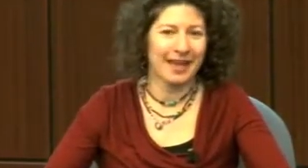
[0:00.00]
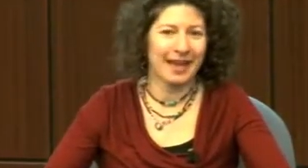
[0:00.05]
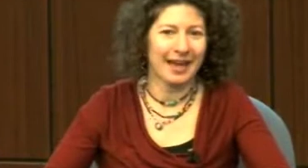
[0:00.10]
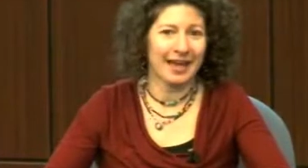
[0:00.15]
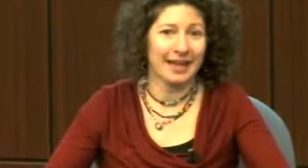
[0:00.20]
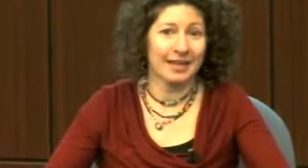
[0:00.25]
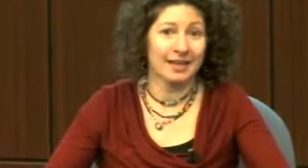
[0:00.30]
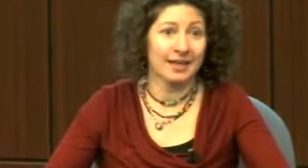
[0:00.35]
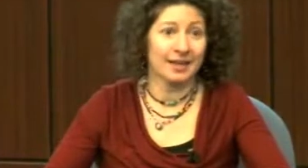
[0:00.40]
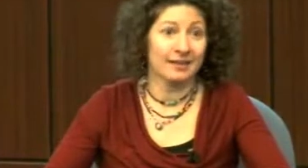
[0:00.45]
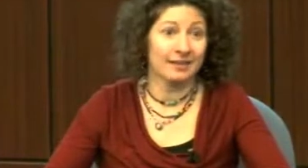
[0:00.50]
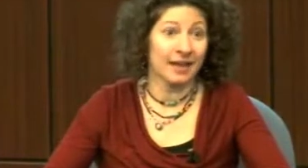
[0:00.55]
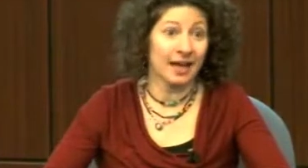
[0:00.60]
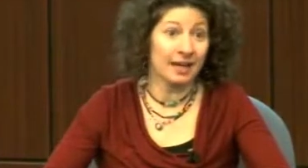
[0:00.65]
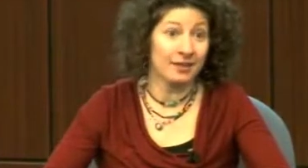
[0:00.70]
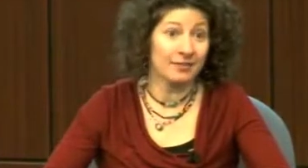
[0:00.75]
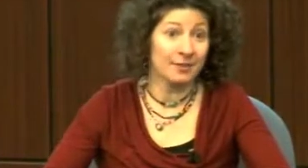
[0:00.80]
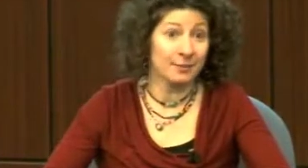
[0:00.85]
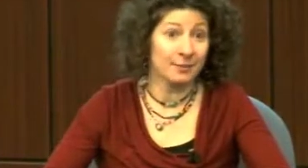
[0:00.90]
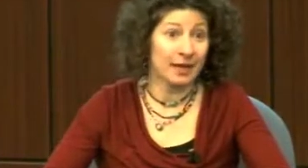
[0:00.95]
And a lot
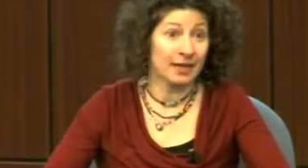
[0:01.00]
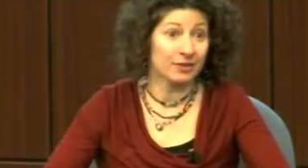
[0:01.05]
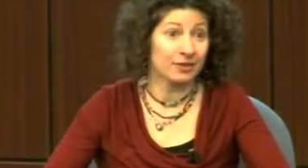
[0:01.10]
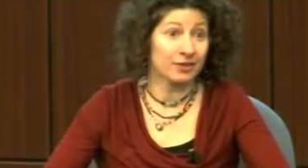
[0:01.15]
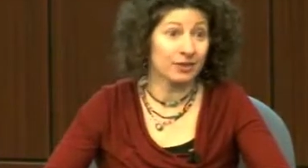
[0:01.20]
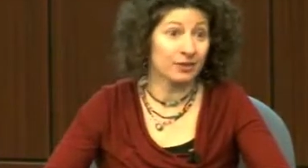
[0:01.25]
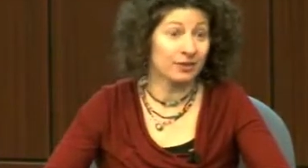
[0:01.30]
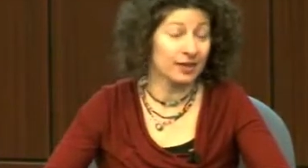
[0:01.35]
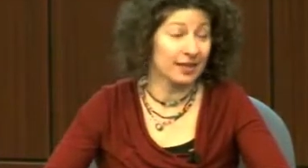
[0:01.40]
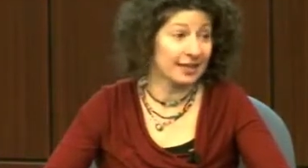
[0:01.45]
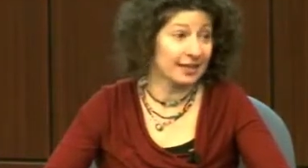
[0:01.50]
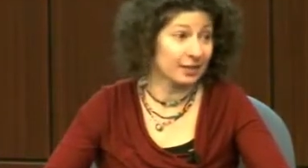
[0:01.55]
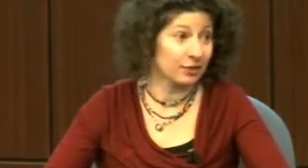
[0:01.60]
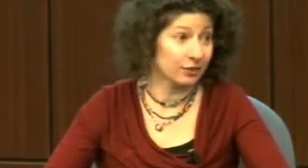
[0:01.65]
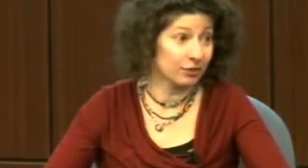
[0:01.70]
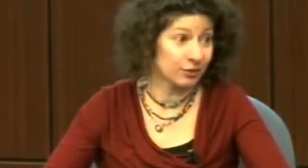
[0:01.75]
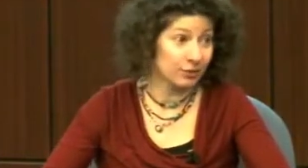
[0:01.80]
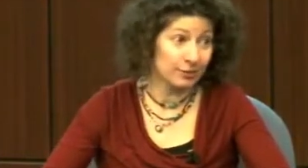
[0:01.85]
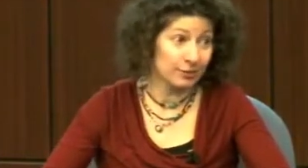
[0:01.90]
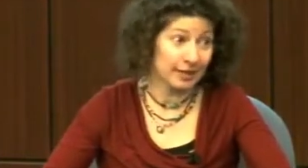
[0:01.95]
of them actually are
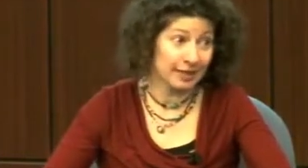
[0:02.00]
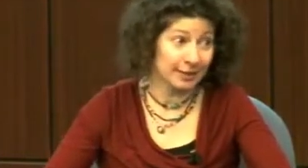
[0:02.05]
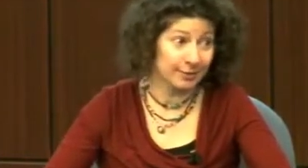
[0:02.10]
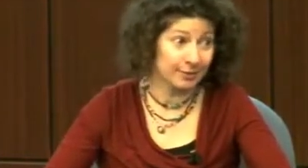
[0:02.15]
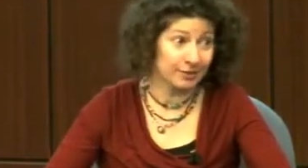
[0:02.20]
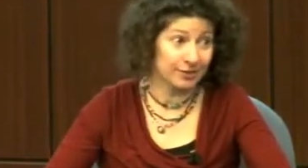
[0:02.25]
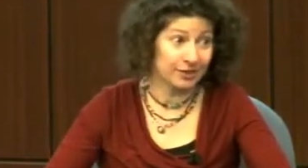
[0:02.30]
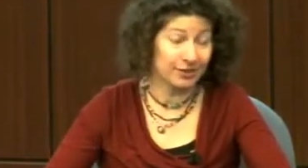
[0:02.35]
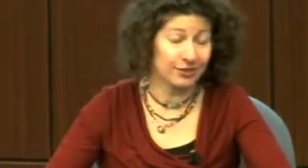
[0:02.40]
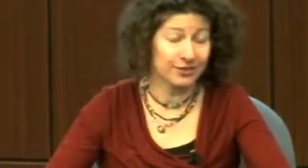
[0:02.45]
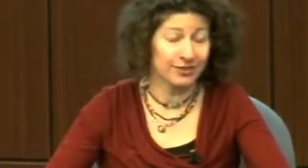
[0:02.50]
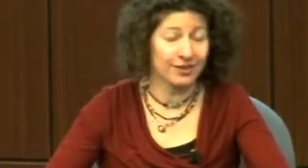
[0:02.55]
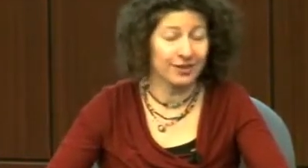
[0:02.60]
taking 2 languages.